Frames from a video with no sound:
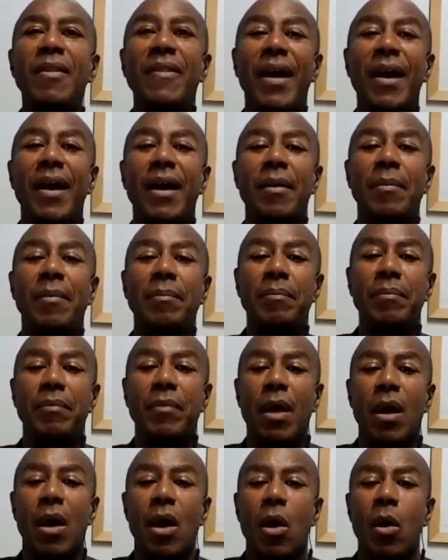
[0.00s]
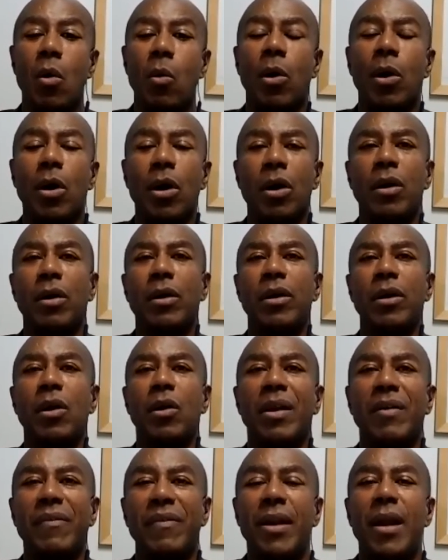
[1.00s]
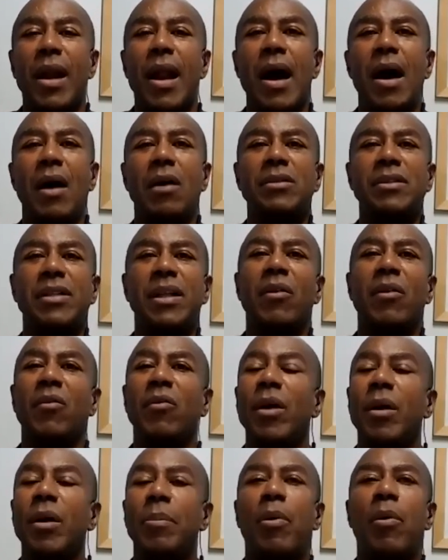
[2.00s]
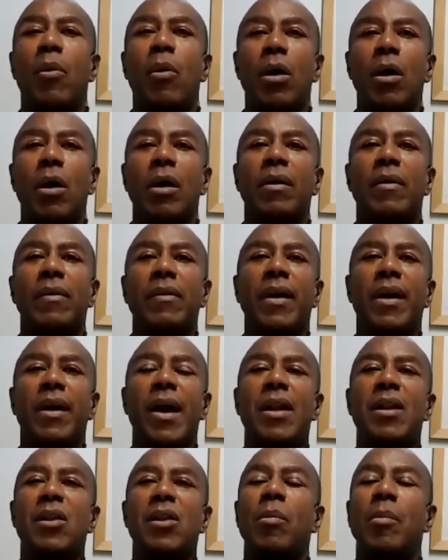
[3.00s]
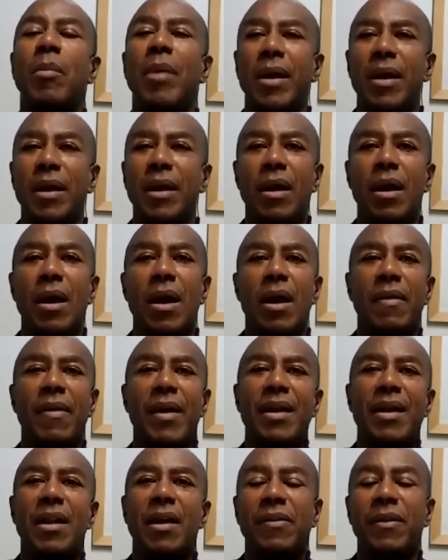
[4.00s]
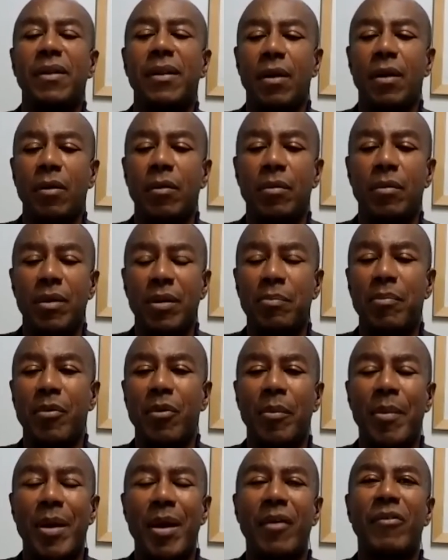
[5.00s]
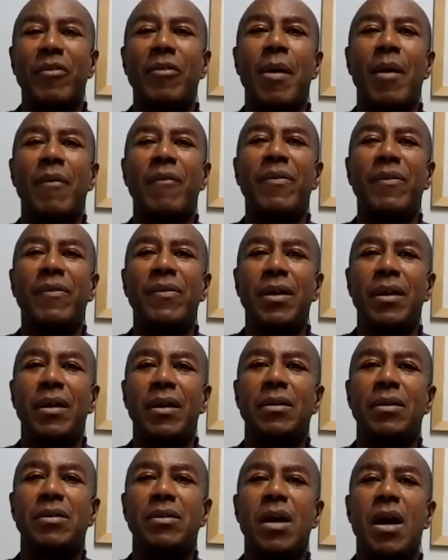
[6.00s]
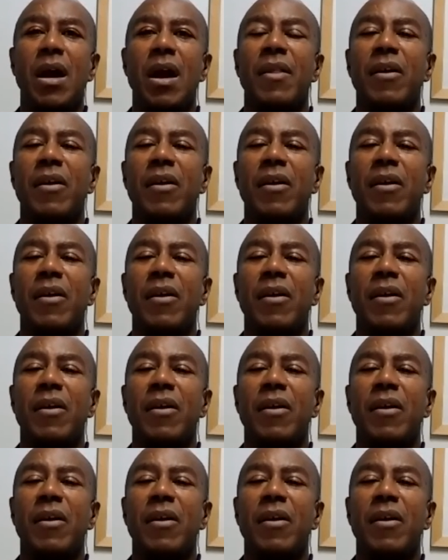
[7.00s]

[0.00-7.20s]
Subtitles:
They were living in a house, and they were really poor. They had no money, had nothing. They were married for about 50 years.